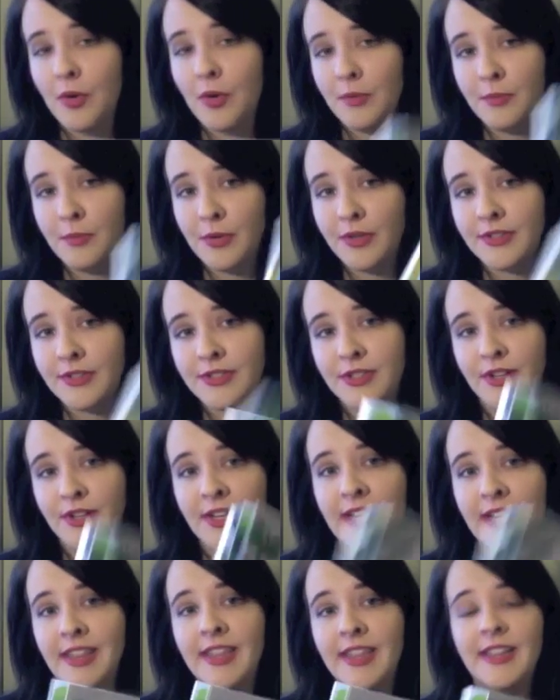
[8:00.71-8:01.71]
books or
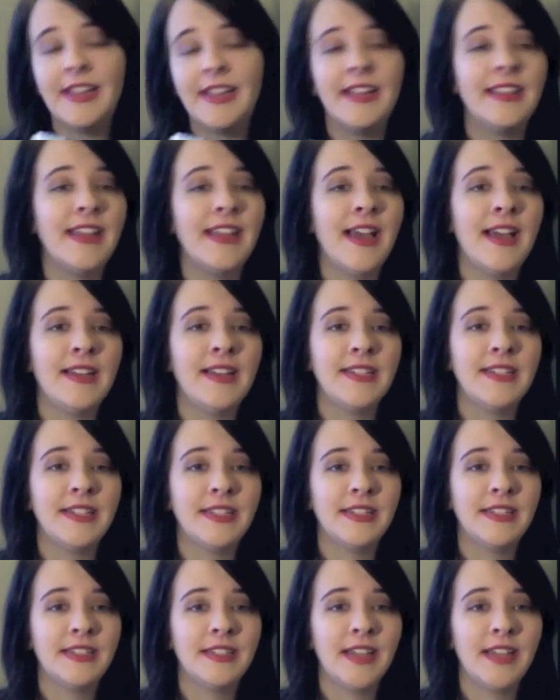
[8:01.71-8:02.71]
anything like that.
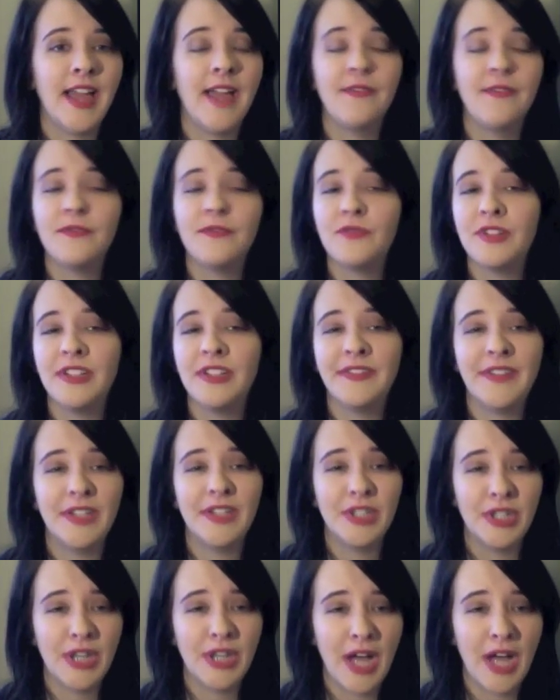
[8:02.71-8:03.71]
I haven't really found a
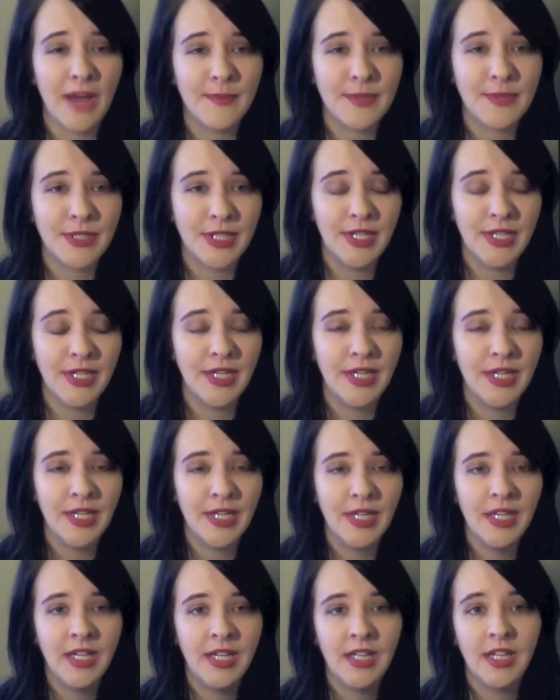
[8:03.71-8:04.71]
good option,
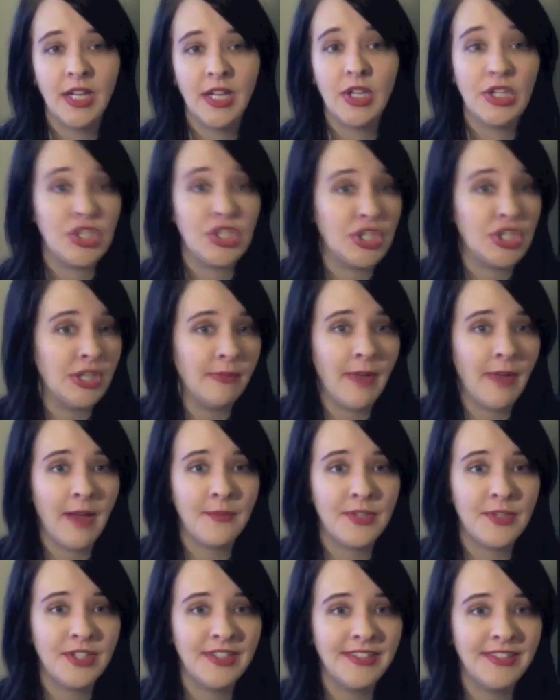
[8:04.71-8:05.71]
a good cheap
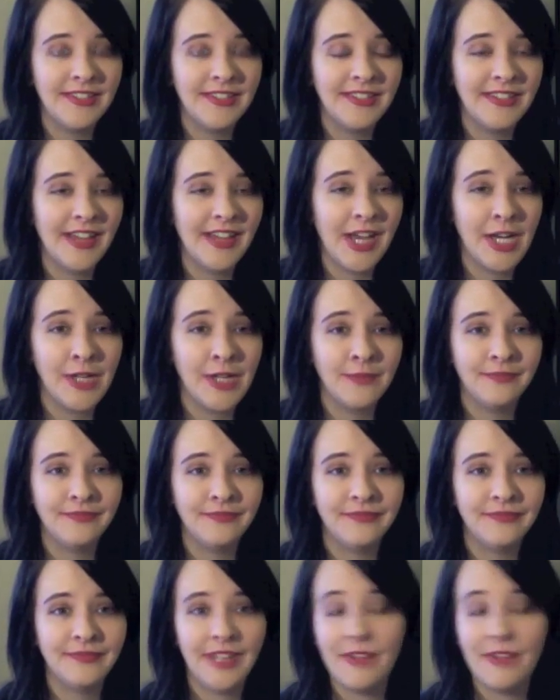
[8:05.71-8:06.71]
option.
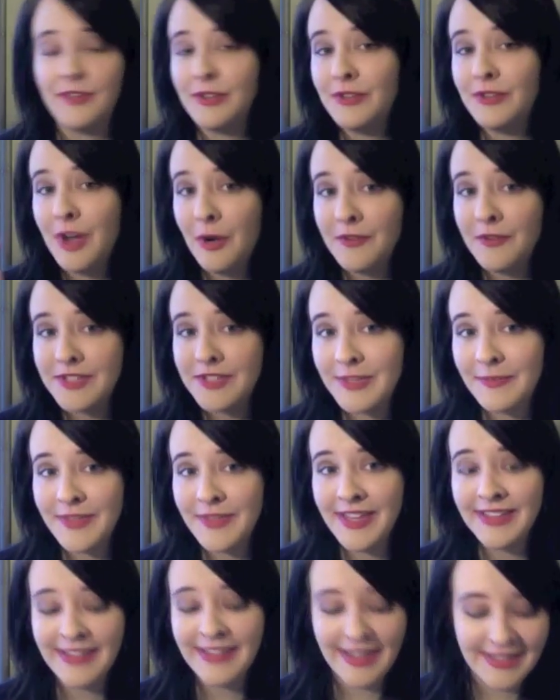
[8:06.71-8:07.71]
If you know of
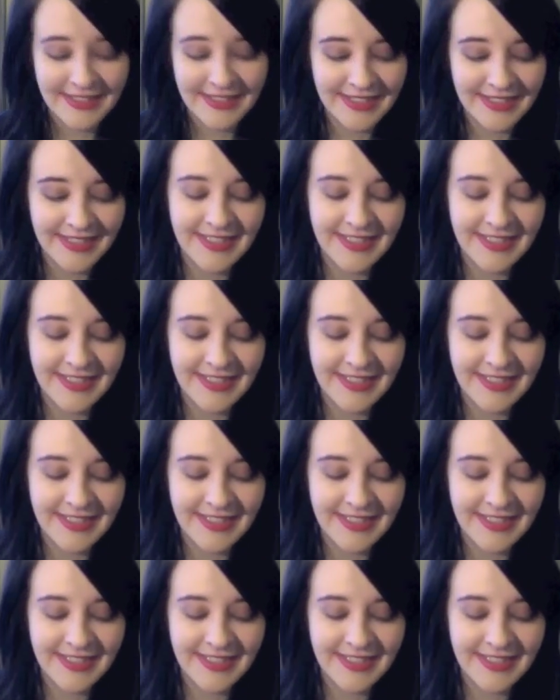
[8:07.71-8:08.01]
something that